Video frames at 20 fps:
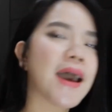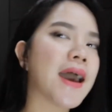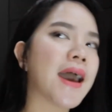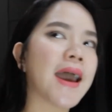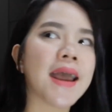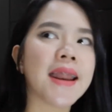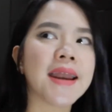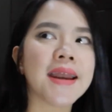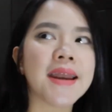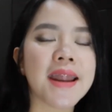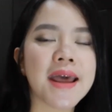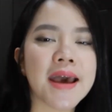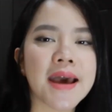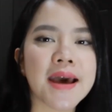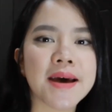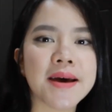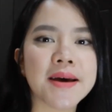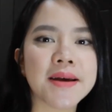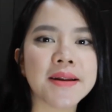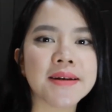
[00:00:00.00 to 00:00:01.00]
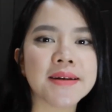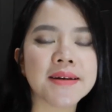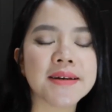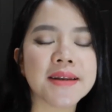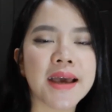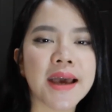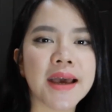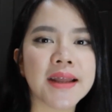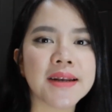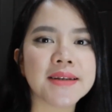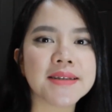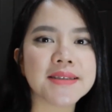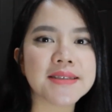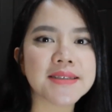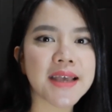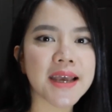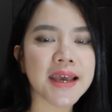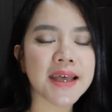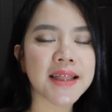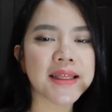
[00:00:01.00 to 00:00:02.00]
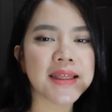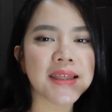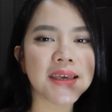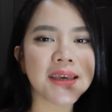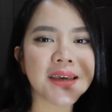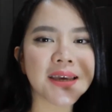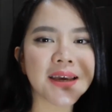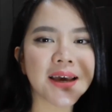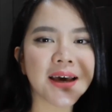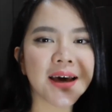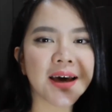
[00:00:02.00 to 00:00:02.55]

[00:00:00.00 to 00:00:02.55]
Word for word: And, and then second thing,